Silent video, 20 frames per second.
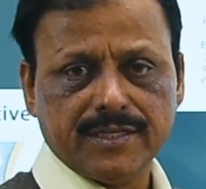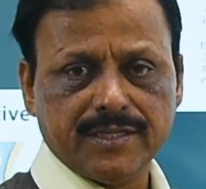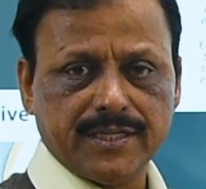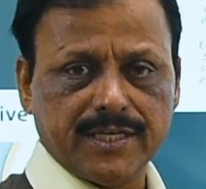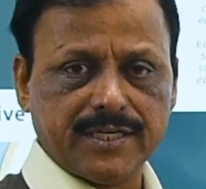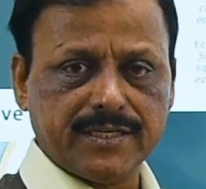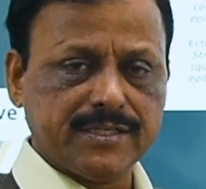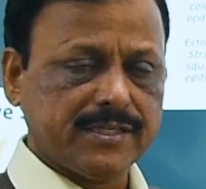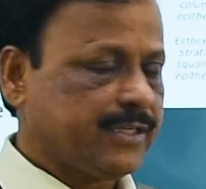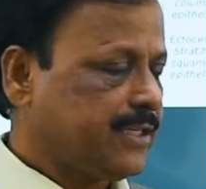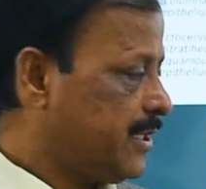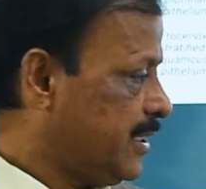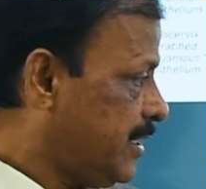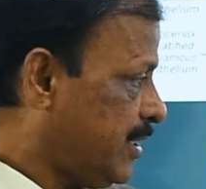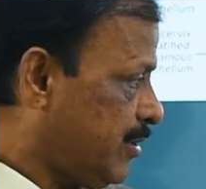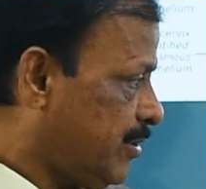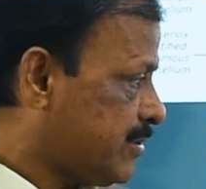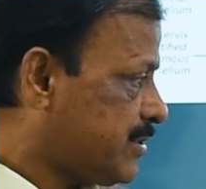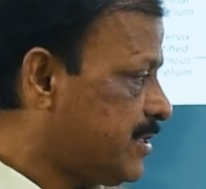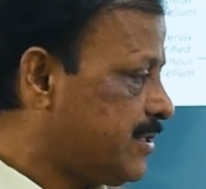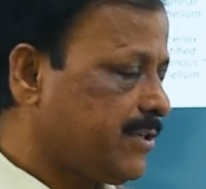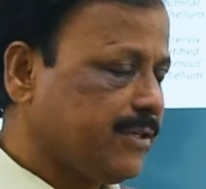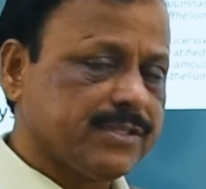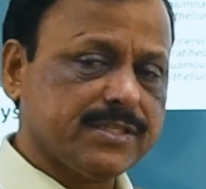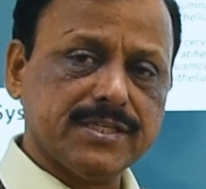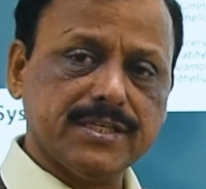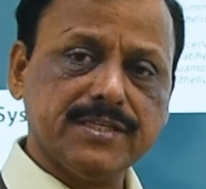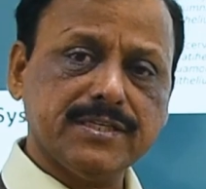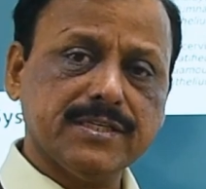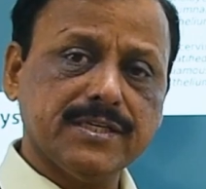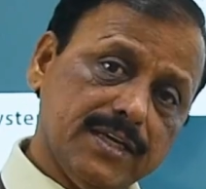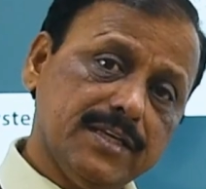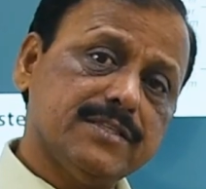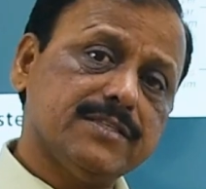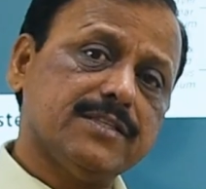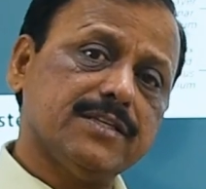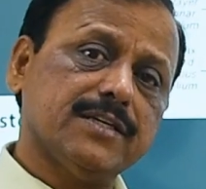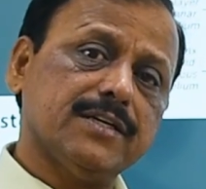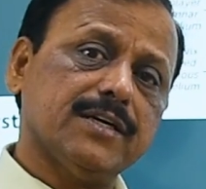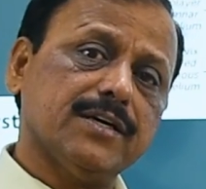that oxytocin
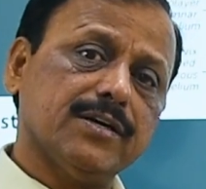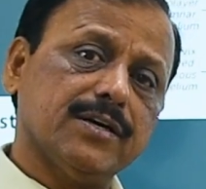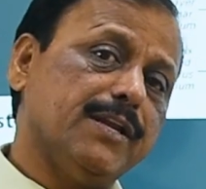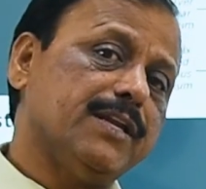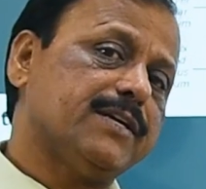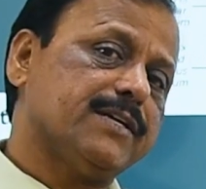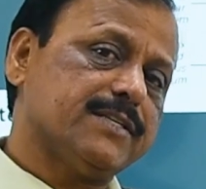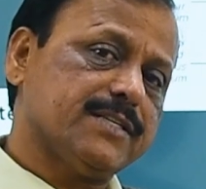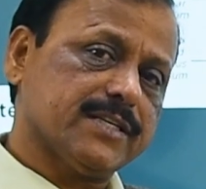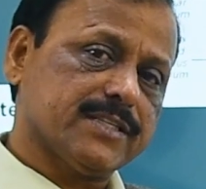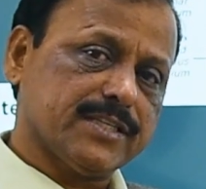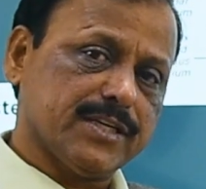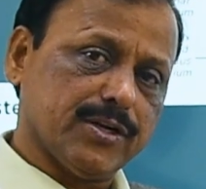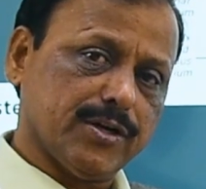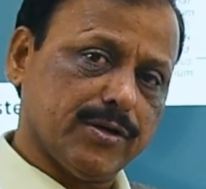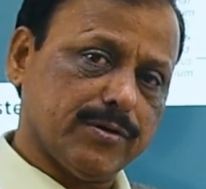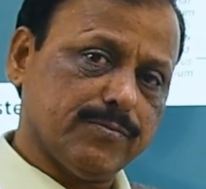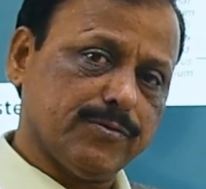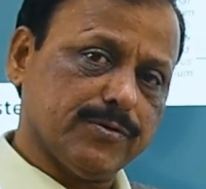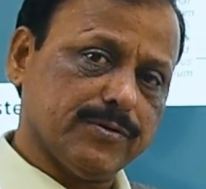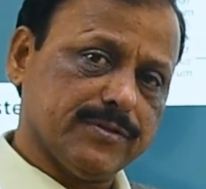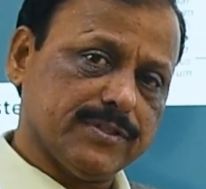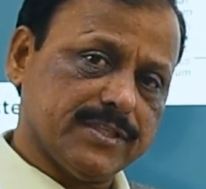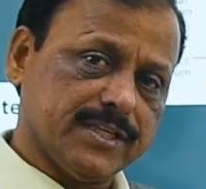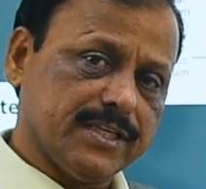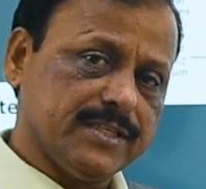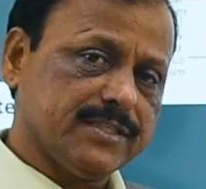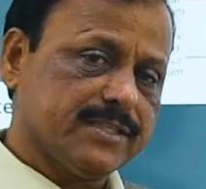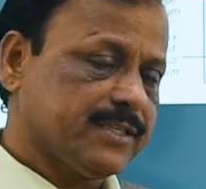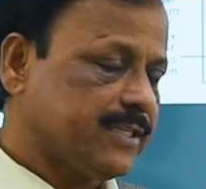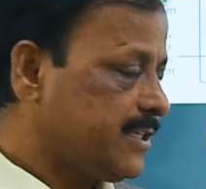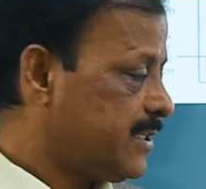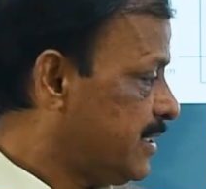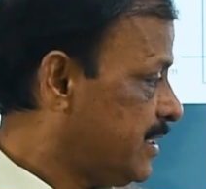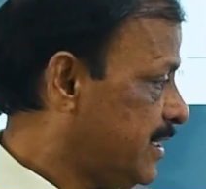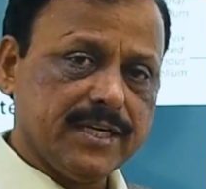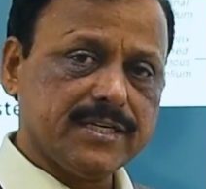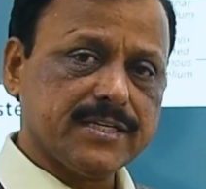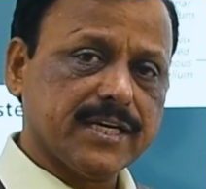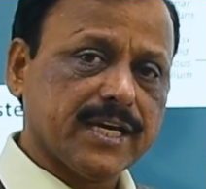is the milk ejection hormone since
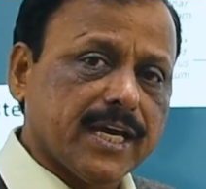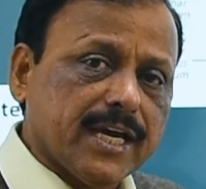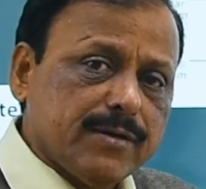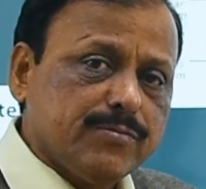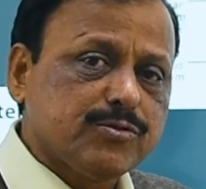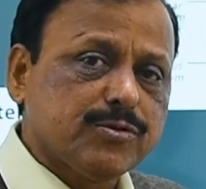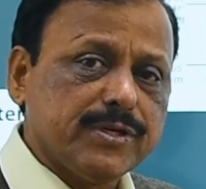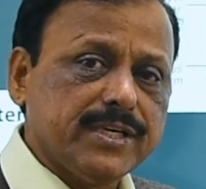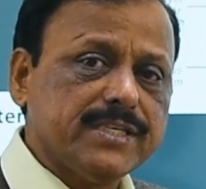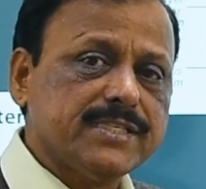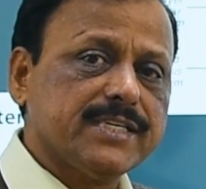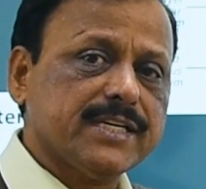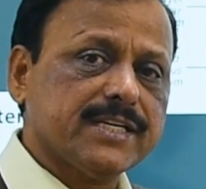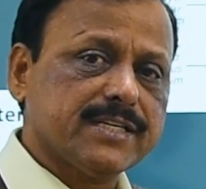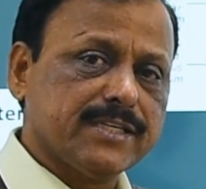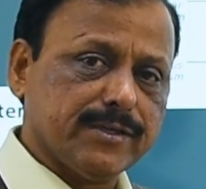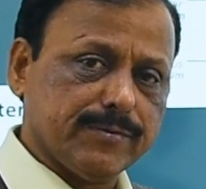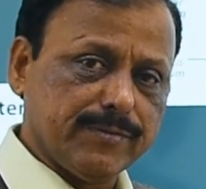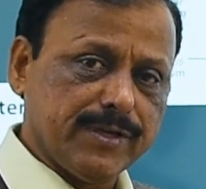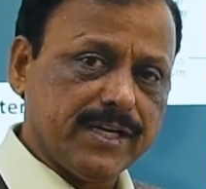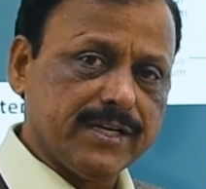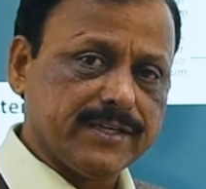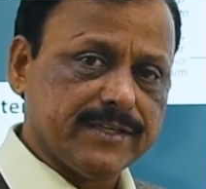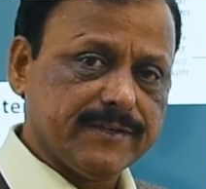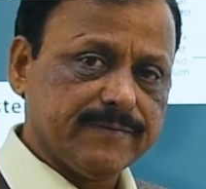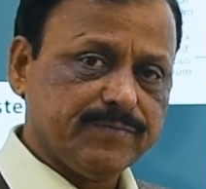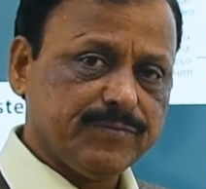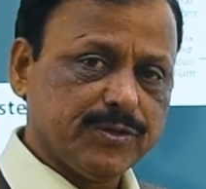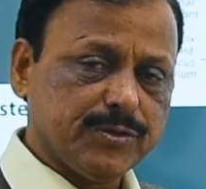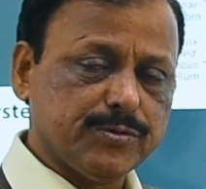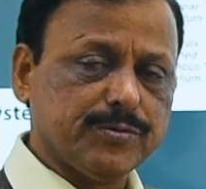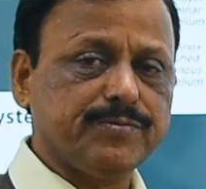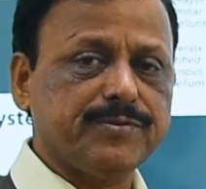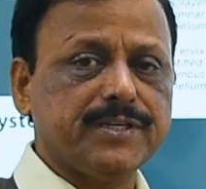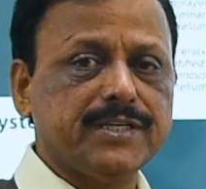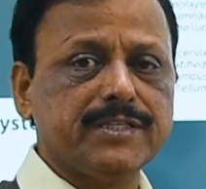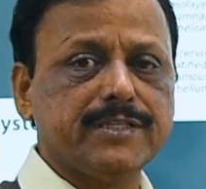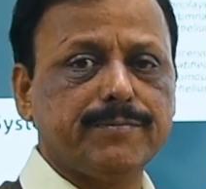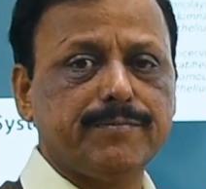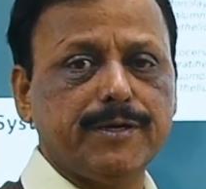it helps to eject the milk to
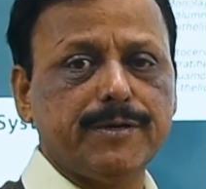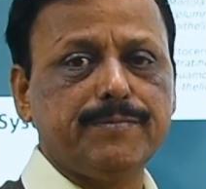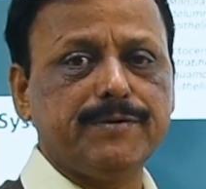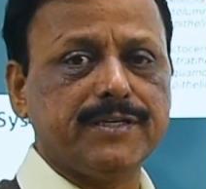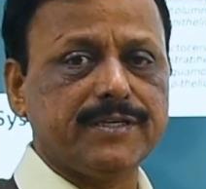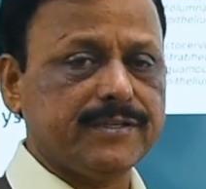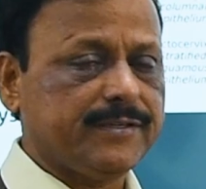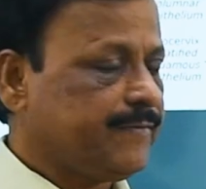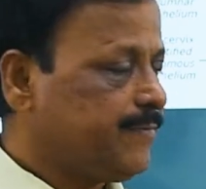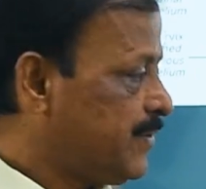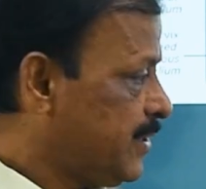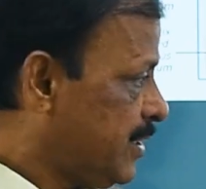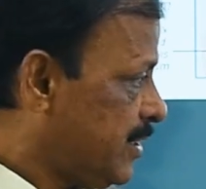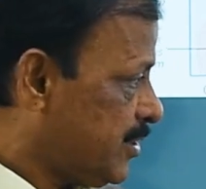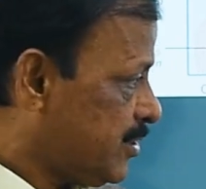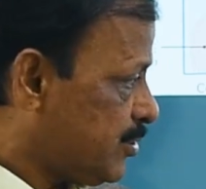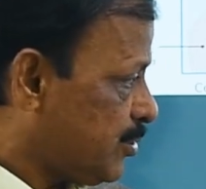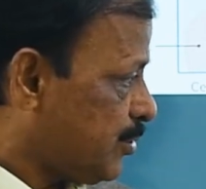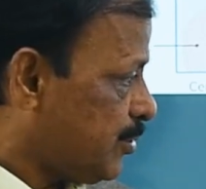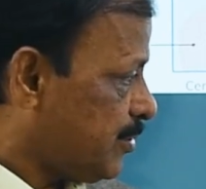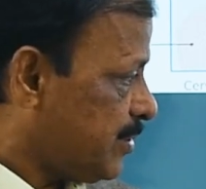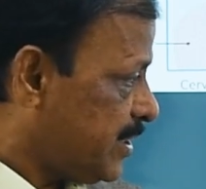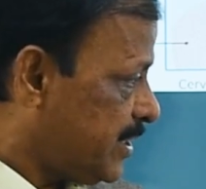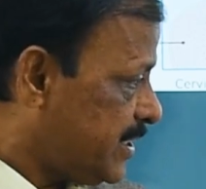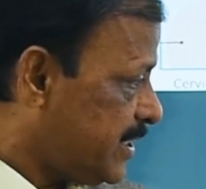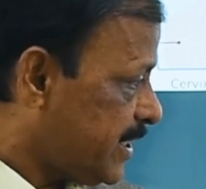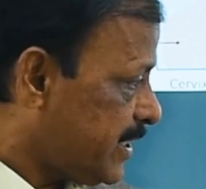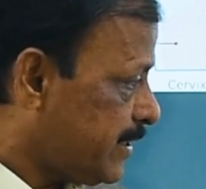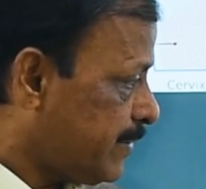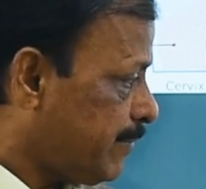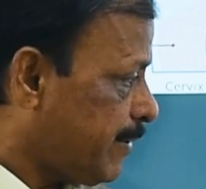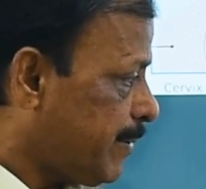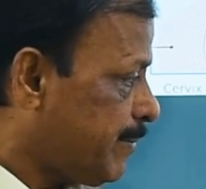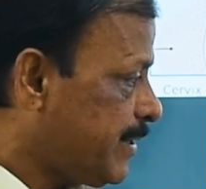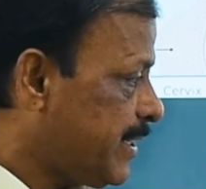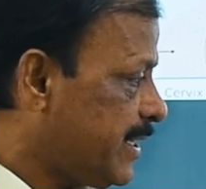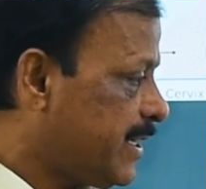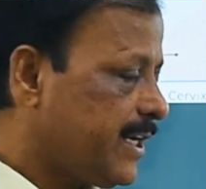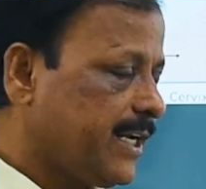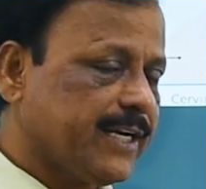feed the baby. So these are the
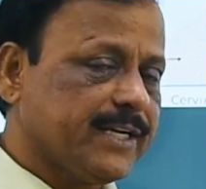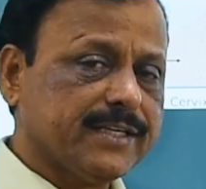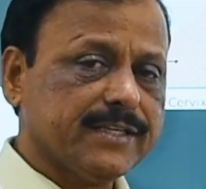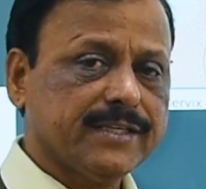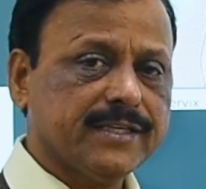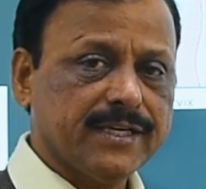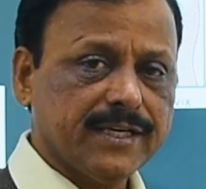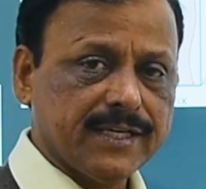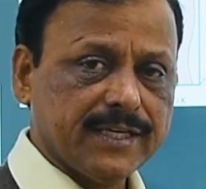mammary gland.